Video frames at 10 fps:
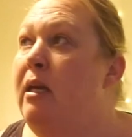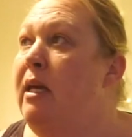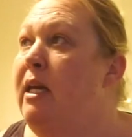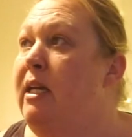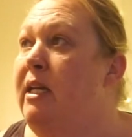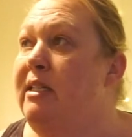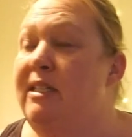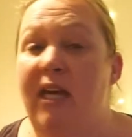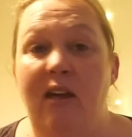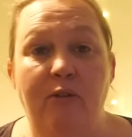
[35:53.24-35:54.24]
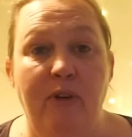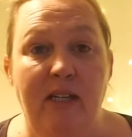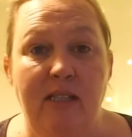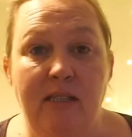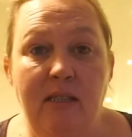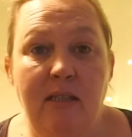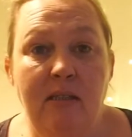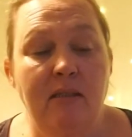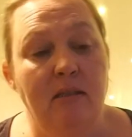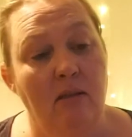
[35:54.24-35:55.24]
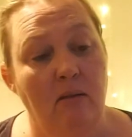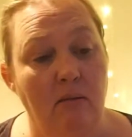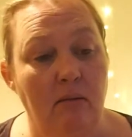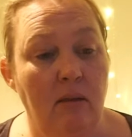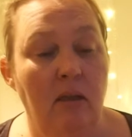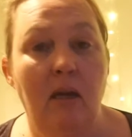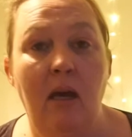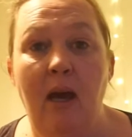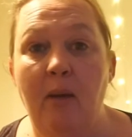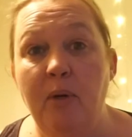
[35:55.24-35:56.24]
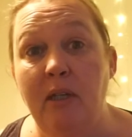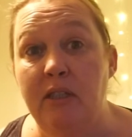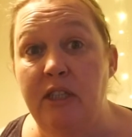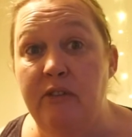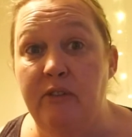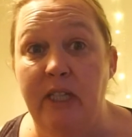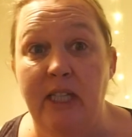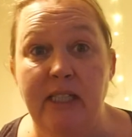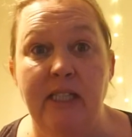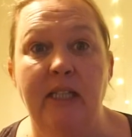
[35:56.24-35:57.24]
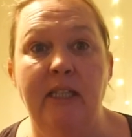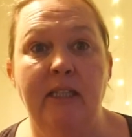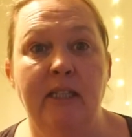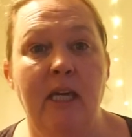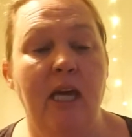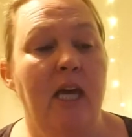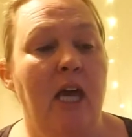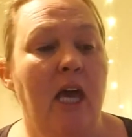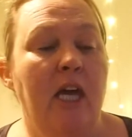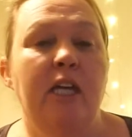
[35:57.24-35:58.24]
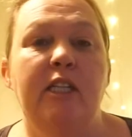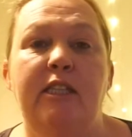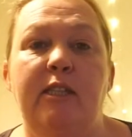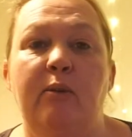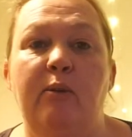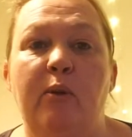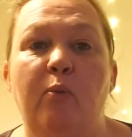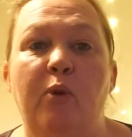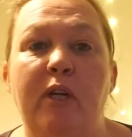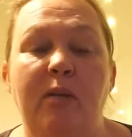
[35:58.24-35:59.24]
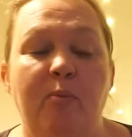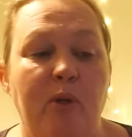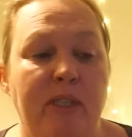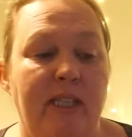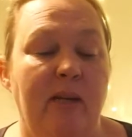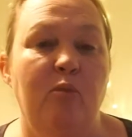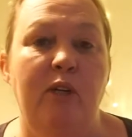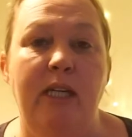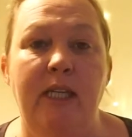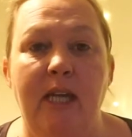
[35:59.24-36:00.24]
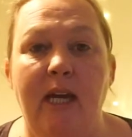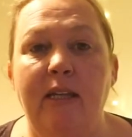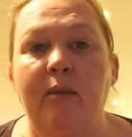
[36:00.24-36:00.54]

It is 8:30, so apologies for the lighting. So one of the books that I'm reading at the